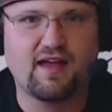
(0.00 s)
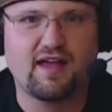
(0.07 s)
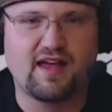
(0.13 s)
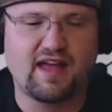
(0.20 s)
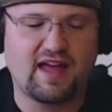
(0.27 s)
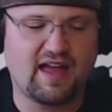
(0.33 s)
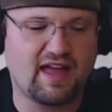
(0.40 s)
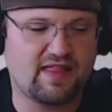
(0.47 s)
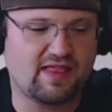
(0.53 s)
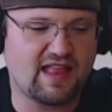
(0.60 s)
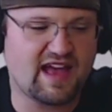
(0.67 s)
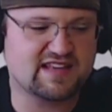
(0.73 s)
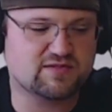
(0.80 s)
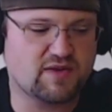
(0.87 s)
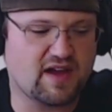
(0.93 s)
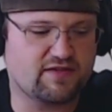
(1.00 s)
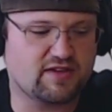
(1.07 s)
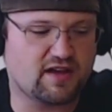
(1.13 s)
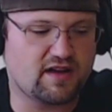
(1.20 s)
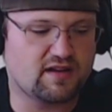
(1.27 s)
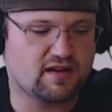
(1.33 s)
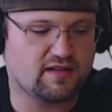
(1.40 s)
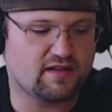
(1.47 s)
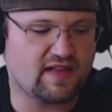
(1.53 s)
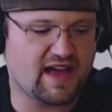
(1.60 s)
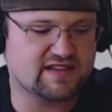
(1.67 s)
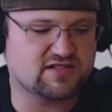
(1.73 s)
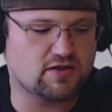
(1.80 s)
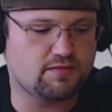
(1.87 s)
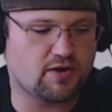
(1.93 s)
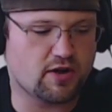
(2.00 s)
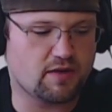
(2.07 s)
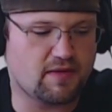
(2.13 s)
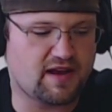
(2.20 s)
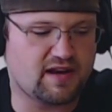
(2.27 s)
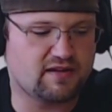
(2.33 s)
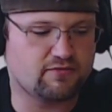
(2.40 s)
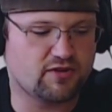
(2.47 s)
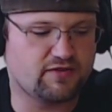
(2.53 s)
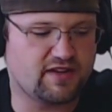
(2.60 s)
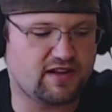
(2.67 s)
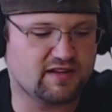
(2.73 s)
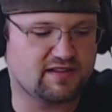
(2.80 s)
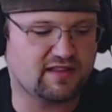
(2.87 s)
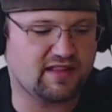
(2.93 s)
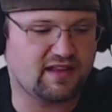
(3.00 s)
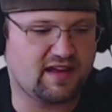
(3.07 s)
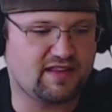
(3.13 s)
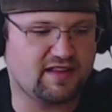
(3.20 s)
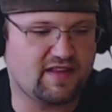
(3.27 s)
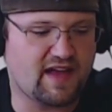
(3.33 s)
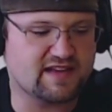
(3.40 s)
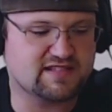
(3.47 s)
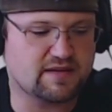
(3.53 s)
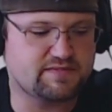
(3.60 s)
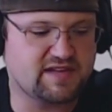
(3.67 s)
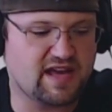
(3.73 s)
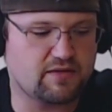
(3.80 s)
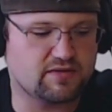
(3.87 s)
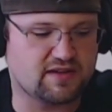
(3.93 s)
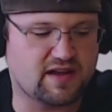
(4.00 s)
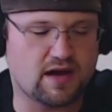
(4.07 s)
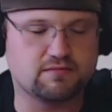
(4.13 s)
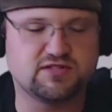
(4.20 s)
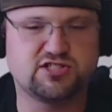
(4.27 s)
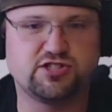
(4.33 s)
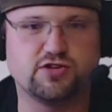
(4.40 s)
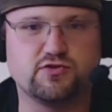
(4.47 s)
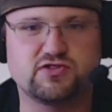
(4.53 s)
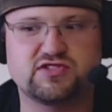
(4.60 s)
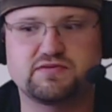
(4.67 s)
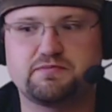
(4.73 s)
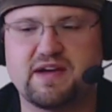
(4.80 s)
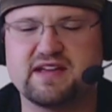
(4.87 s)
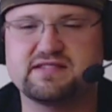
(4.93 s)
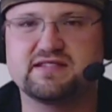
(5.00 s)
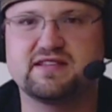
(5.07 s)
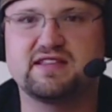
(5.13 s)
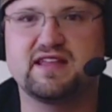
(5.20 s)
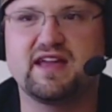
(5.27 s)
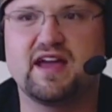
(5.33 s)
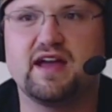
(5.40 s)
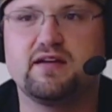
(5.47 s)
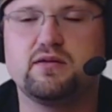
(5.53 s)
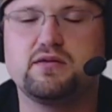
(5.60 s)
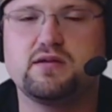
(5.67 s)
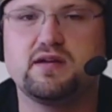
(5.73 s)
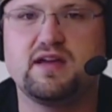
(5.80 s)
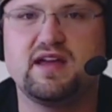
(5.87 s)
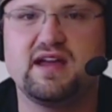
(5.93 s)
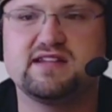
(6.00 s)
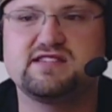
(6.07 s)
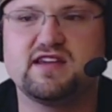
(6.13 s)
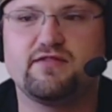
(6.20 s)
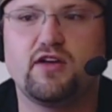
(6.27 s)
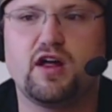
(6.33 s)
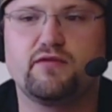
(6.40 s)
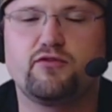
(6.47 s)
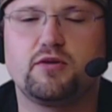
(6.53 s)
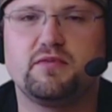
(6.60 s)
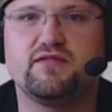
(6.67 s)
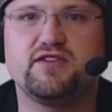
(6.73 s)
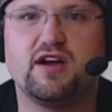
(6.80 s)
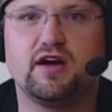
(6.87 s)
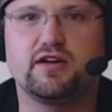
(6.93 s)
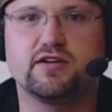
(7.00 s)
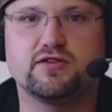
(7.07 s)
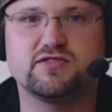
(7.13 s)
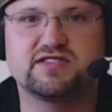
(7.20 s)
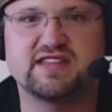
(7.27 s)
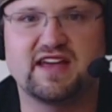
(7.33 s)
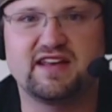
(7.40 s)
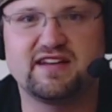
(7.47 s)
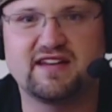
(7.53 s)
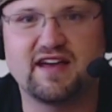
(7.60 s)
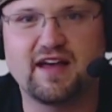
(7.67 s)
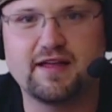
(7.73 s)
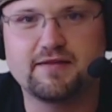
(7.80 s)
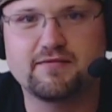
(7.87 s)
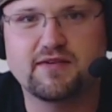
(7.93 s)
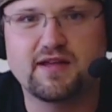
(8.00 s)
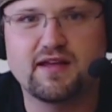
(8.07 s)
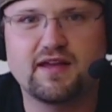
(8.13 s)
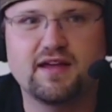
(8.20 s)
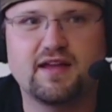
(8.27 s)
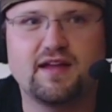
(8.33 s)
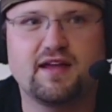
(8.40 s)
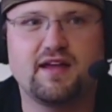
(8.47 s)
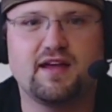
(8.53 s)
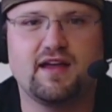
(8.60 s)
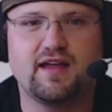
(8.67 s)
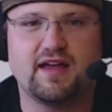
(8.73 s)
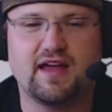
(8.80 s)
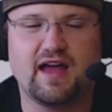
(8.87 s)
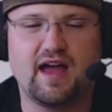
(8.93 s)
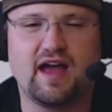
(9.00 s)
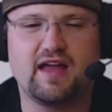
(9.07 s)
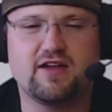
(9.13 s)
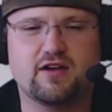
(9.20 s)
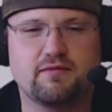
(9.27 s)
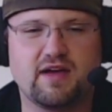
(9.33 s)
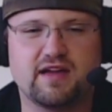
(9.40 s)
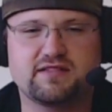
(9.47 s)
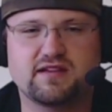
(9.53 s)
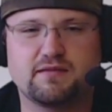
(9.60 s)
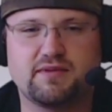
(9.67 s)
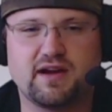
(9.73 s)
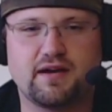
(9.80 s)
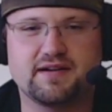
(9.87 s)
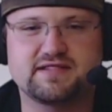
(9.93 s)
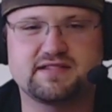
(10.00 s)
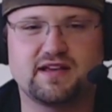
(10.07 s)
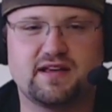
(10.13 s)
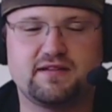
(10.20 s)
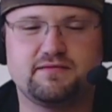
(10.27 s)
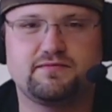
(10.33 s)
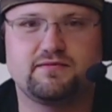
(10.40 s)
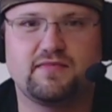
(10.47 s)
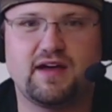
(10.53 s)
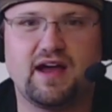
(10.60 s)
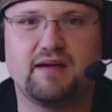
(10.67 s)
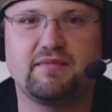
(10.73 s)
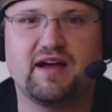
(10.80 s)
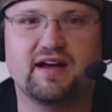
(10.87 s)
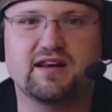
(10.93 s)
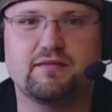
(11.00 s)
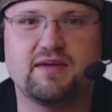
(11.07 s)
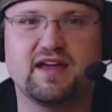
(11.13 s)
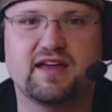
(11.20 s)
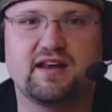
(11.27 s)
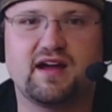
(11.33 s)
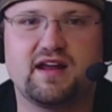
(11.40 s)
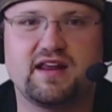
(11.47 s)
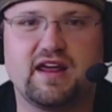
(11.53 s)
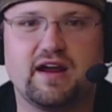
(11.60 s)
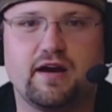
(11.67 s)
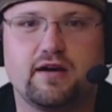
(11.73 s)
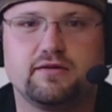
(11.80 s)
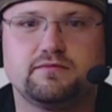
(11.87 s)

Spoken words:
And last, we have the last new Pokemon revealed on the last update, Gumshoos, basically it's the evolved form of Yungoos, and yeah, you can make the comparison. I'm not going to make it on here.